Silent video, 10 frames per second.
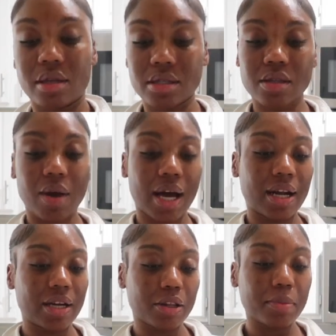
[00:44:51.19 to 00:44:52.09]
so i
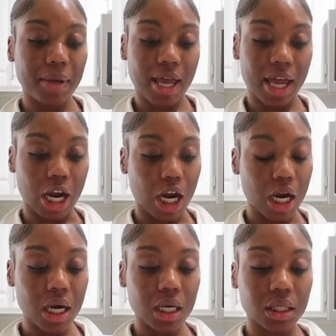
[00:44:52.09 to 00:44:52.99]
got another
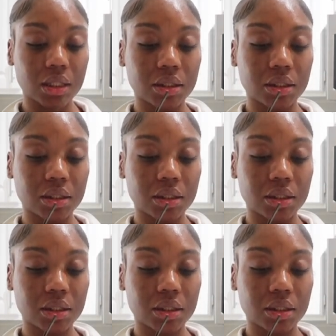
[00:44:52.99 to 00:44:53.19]
pair